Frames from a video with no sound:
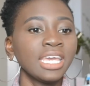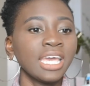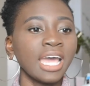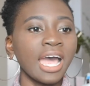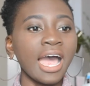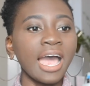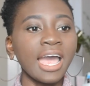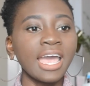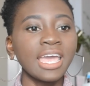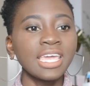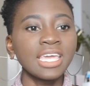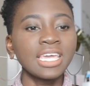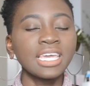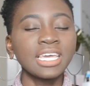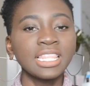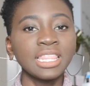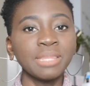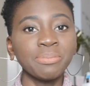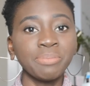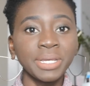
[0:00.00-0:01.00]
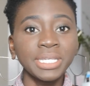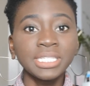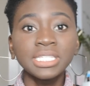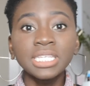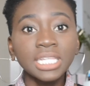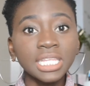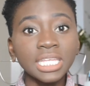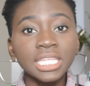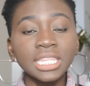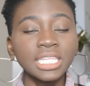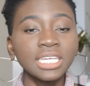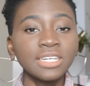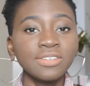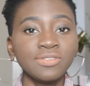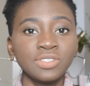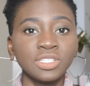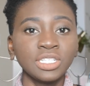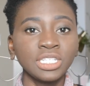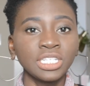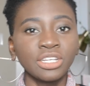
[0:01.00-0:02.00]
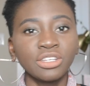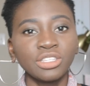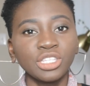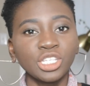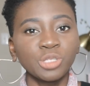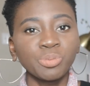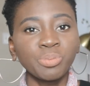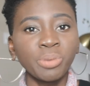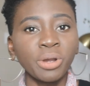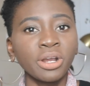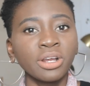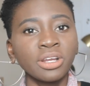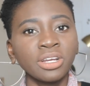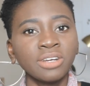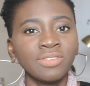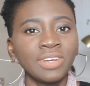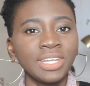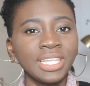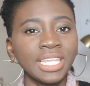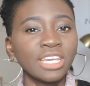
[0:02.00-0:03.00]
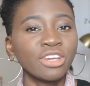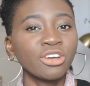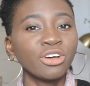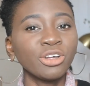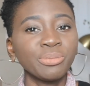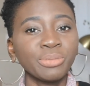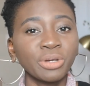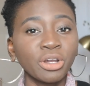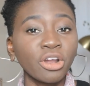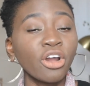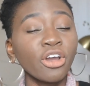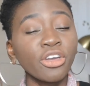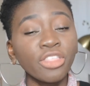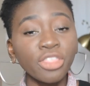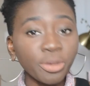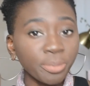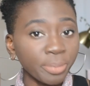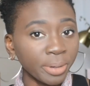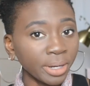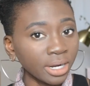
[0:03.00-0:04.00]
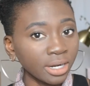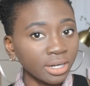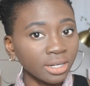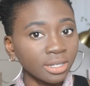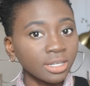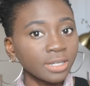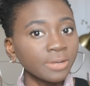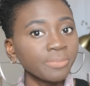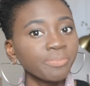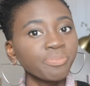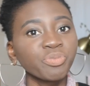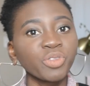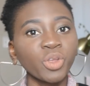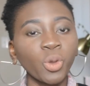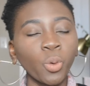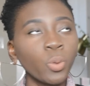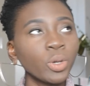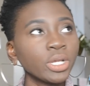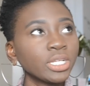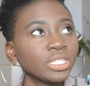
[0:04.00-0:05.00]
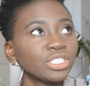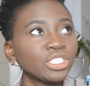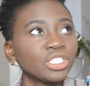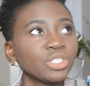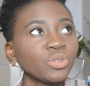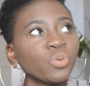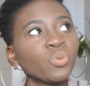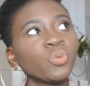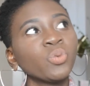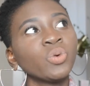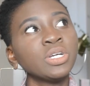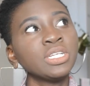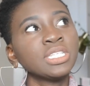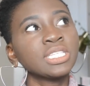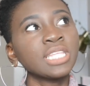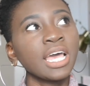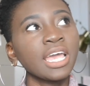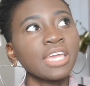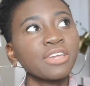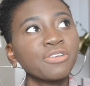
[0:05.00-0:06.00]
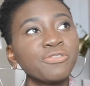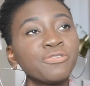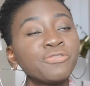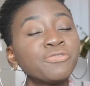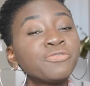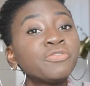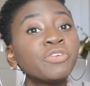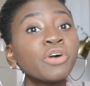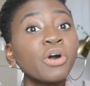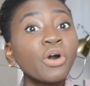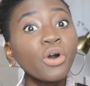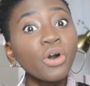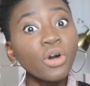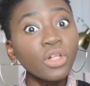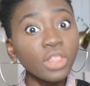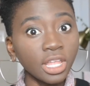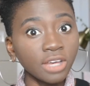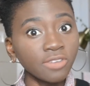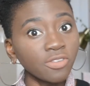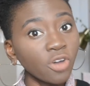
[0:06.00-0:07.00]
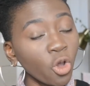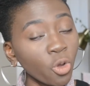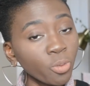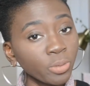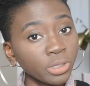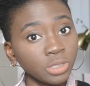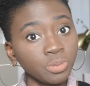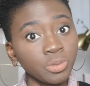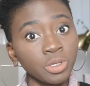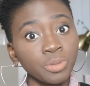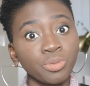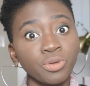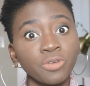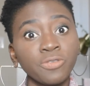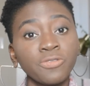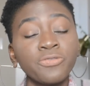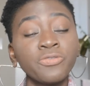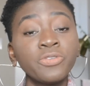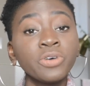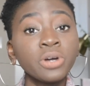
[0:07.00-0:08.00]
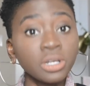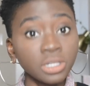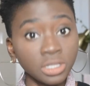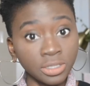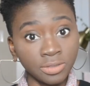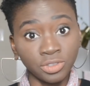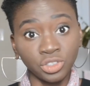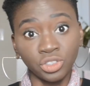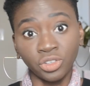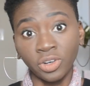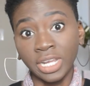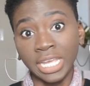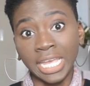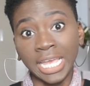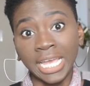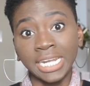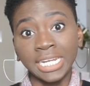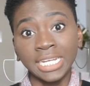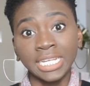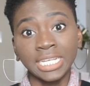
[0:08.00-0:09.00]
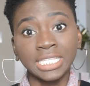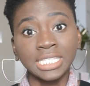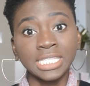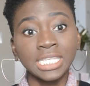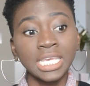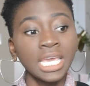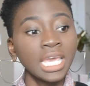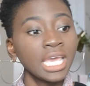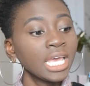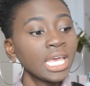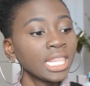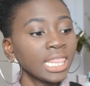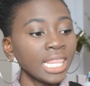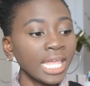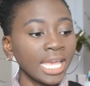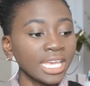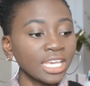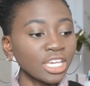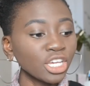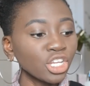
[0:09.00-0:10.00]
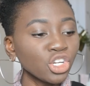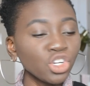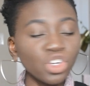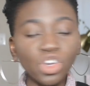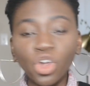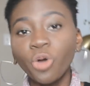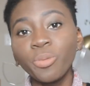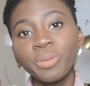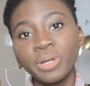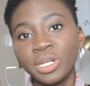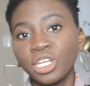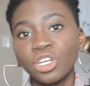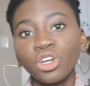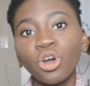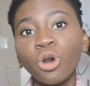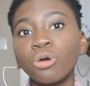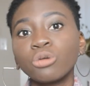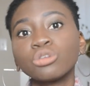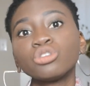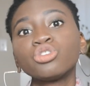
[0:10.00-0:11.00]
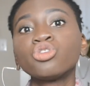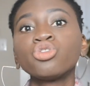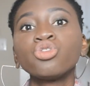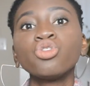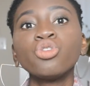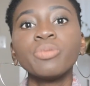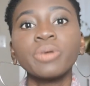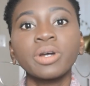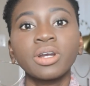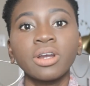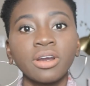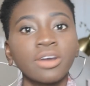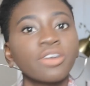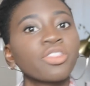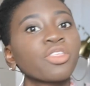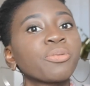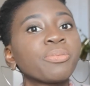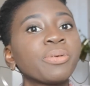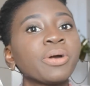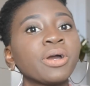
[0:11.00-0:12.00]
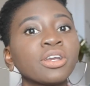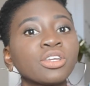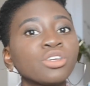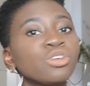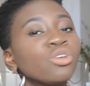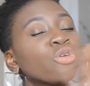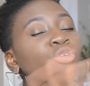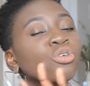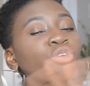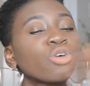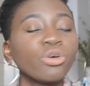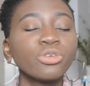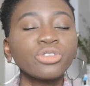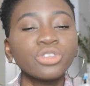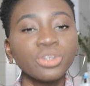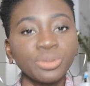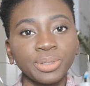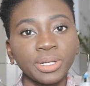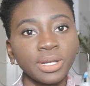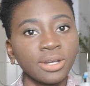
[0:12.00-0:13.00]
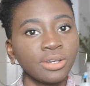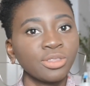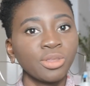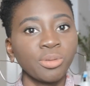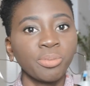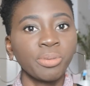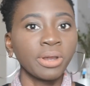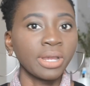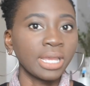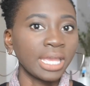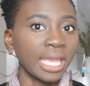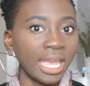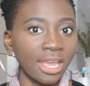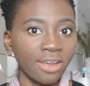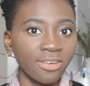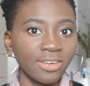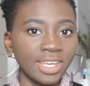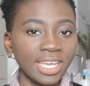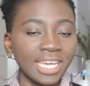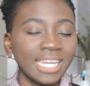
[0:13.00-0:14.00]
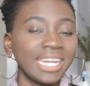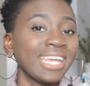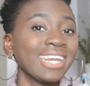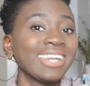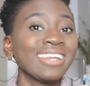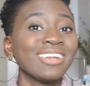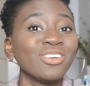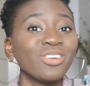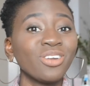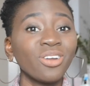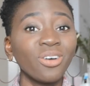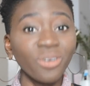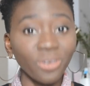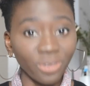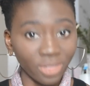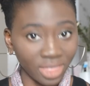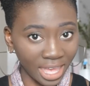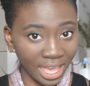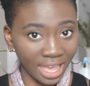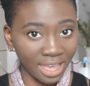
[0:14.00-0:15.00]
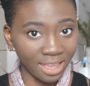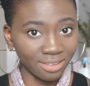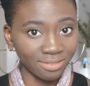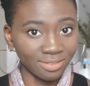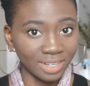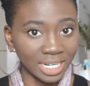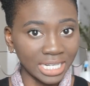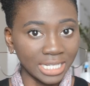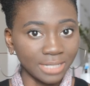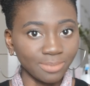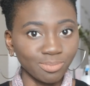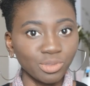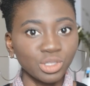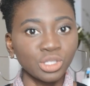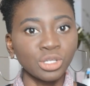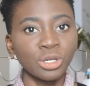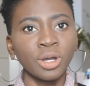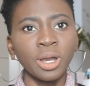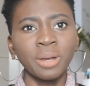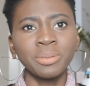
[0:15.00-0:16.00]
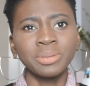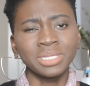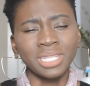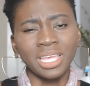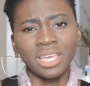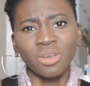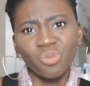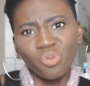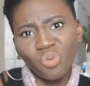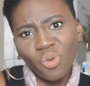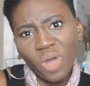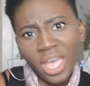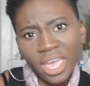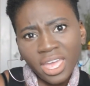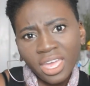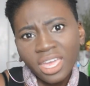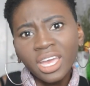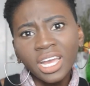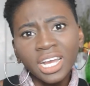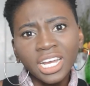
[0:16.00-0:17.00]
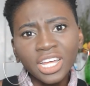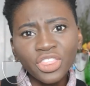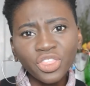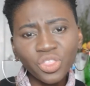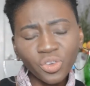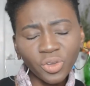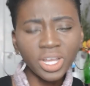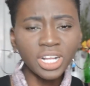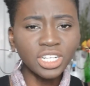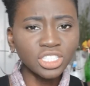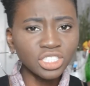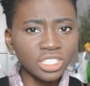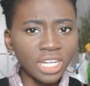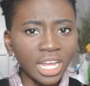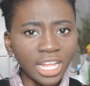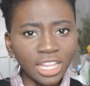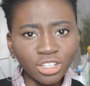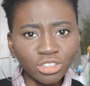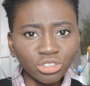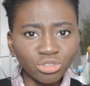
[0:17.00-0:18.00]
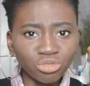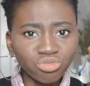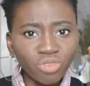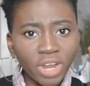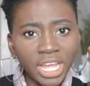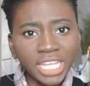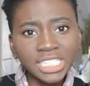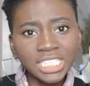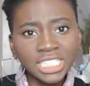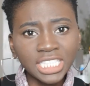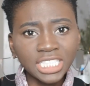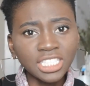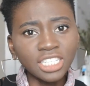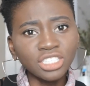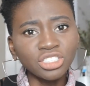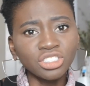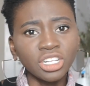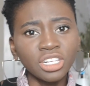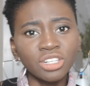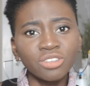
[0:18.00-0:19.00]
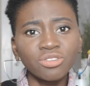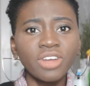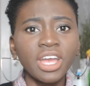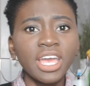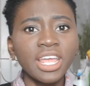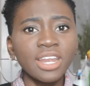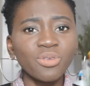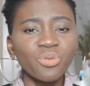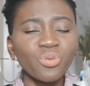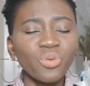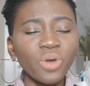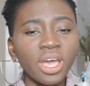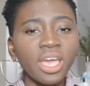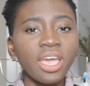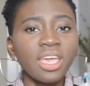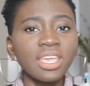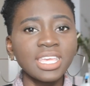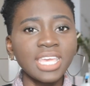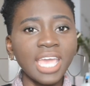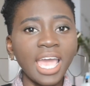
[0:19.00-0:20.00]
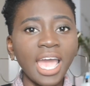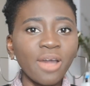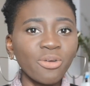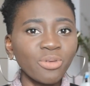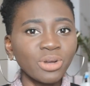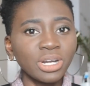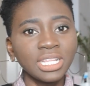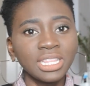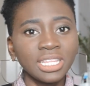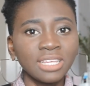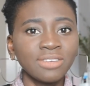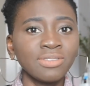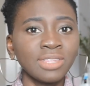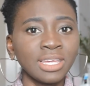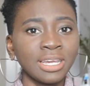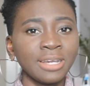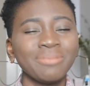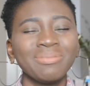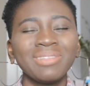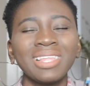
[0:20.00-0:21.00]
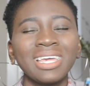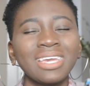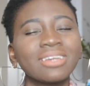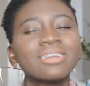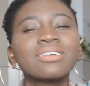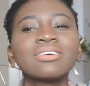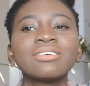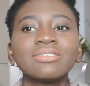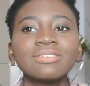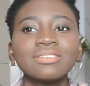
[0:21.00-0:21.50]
I basically lived near this part of LA called MacArthur Park, which was like full of homeless people, full of drug addicts. Like nobody goes to MacArthur Park. You don't go to MacArthur Park area. And I didn't know that, right? So I was like, what? $300 rent, $600 rent? What? Yeah, I want to live there. Like,